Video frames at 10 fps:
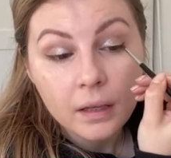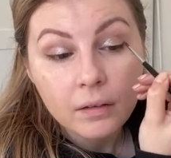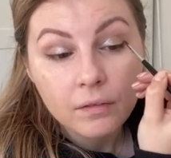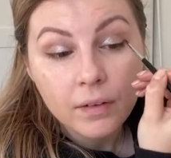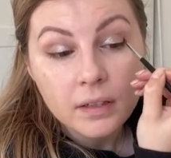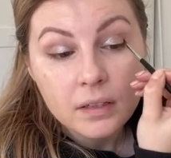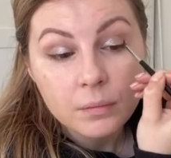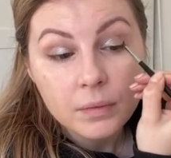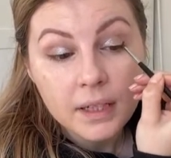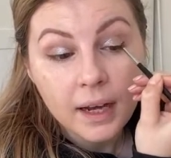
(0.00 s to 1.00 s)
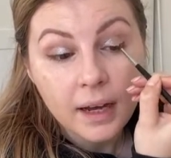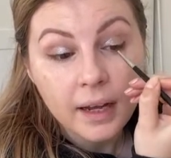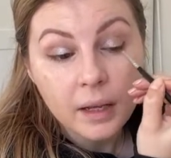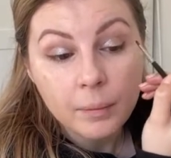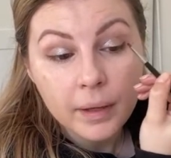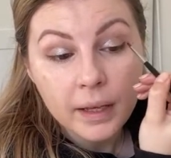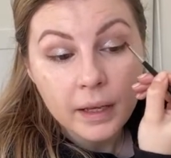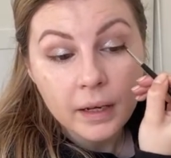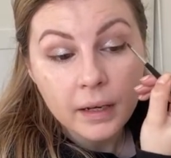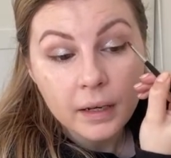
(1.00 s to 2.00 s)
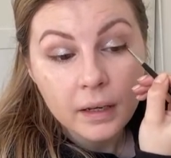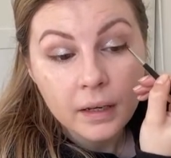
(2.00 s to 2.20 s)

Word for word: invest some time in